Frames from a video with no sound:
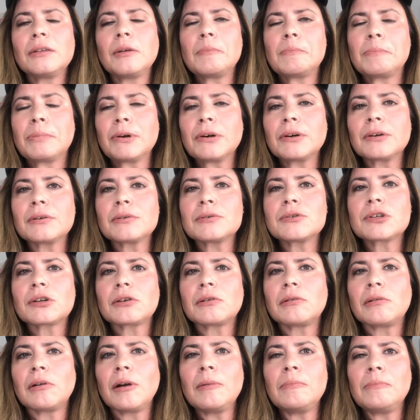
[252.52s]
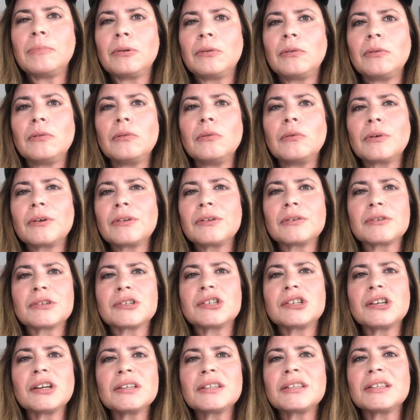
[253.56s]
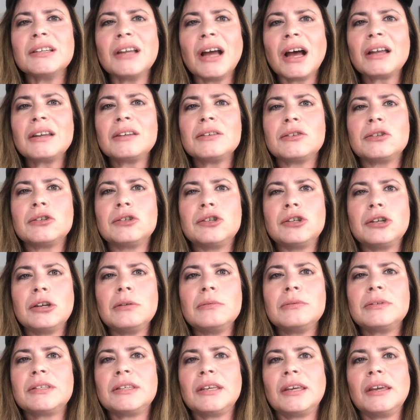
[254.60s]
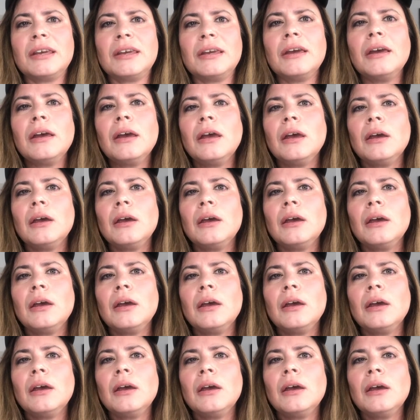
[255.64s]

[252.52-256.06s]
the burgers crumble or they're just not as juicy.